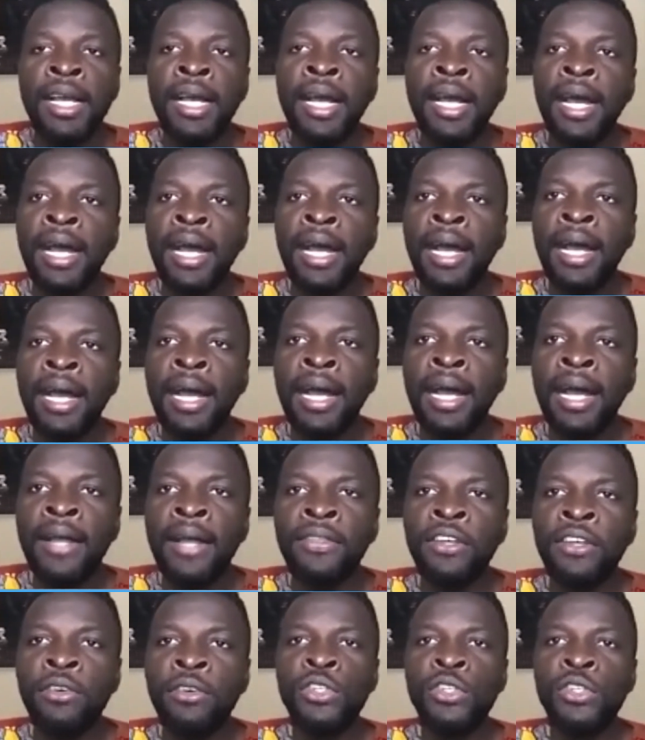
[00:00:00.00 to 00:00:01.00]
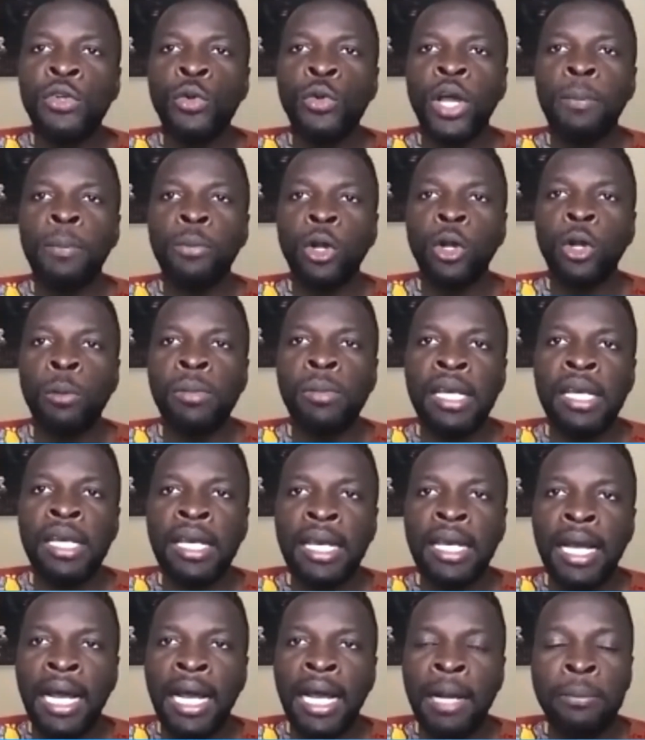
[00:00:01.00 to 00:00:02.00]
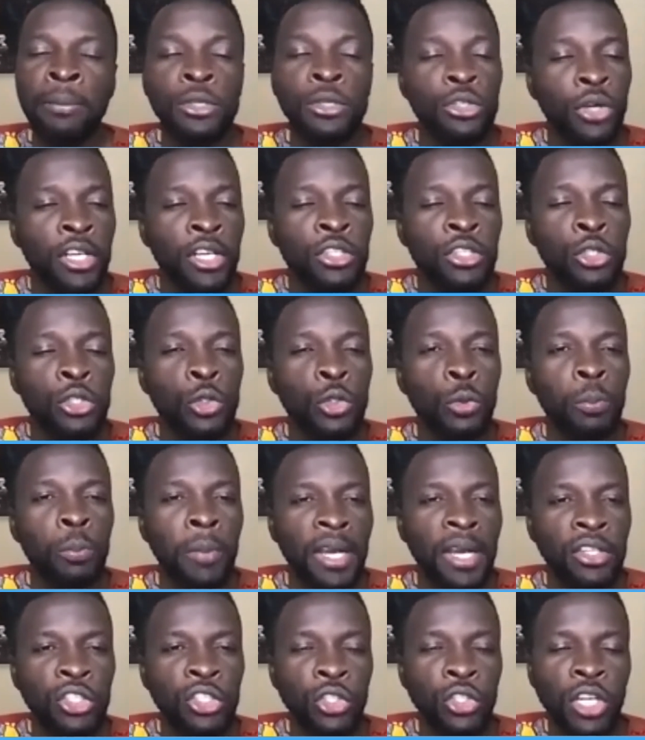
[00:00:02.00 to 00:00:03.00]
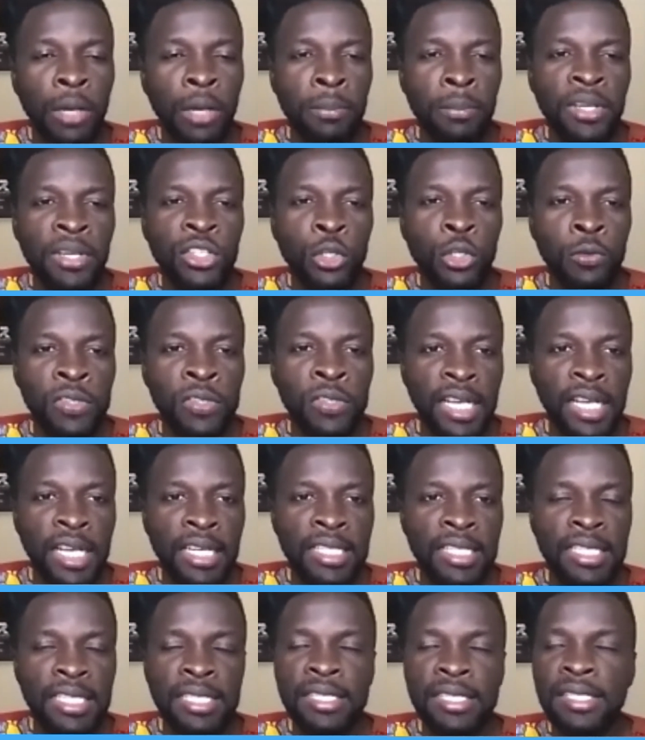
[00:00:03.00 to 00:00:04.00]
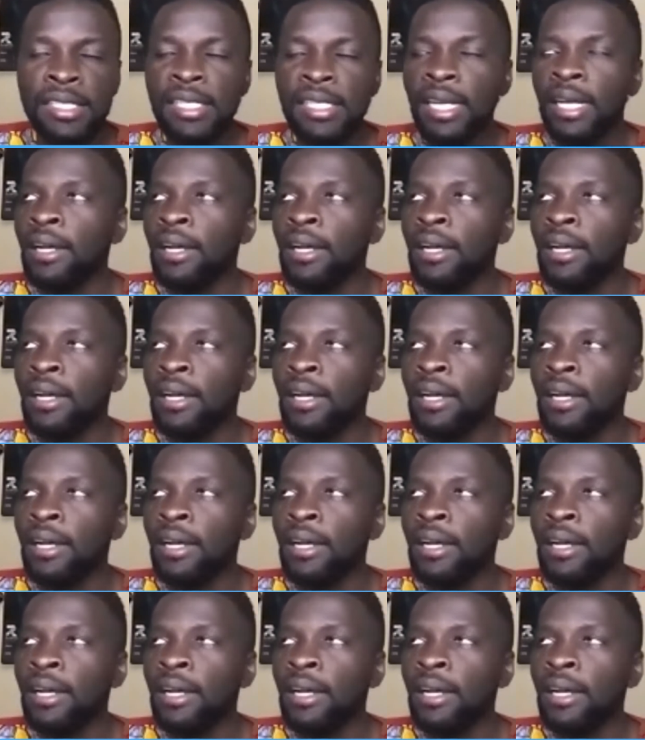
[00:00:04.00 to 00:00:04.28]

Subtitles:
The reason why probably I'm trying to mention a bit of sectors